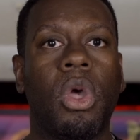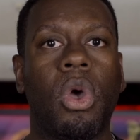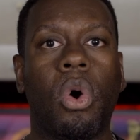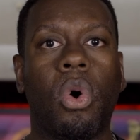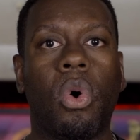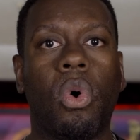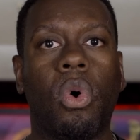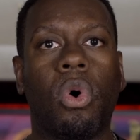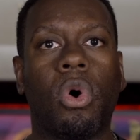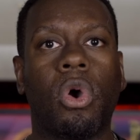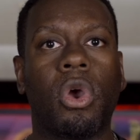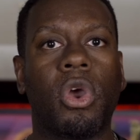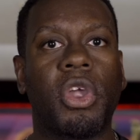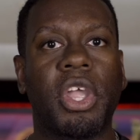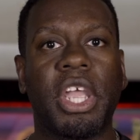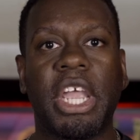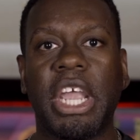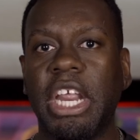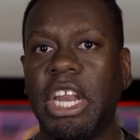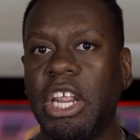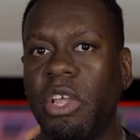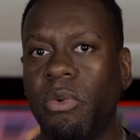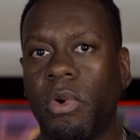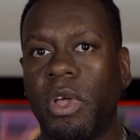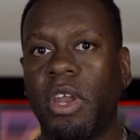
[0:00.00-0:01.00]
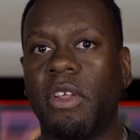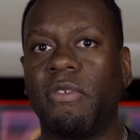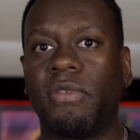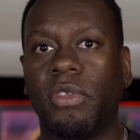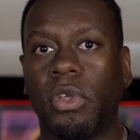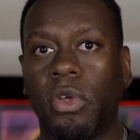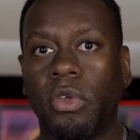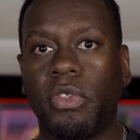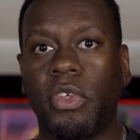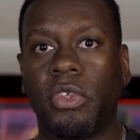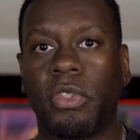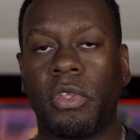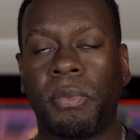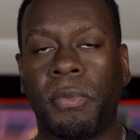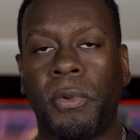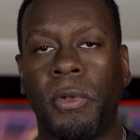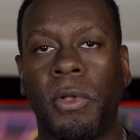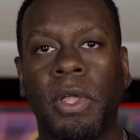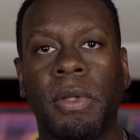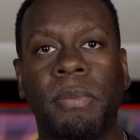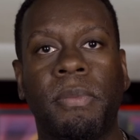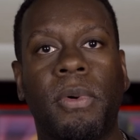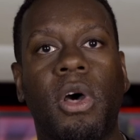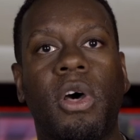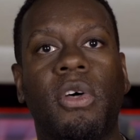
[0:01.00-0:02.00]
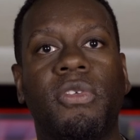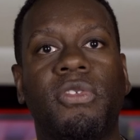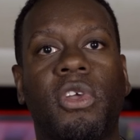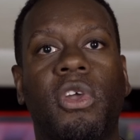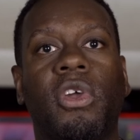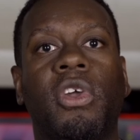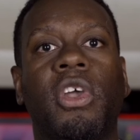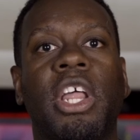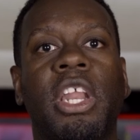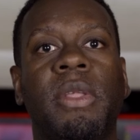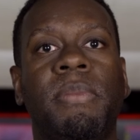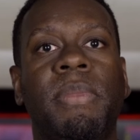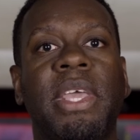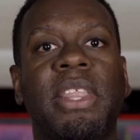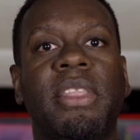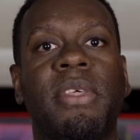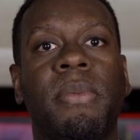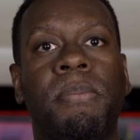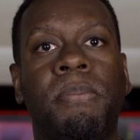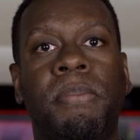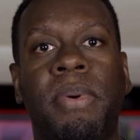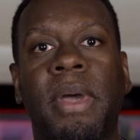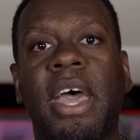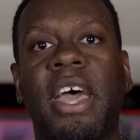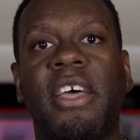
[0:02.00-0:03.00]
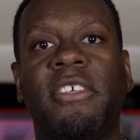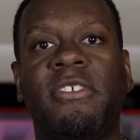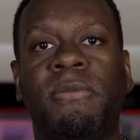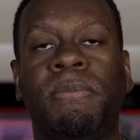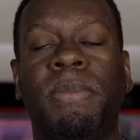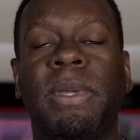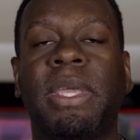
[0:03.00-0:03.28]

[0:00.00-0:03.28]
or any one of those other bowling balls are going to be the best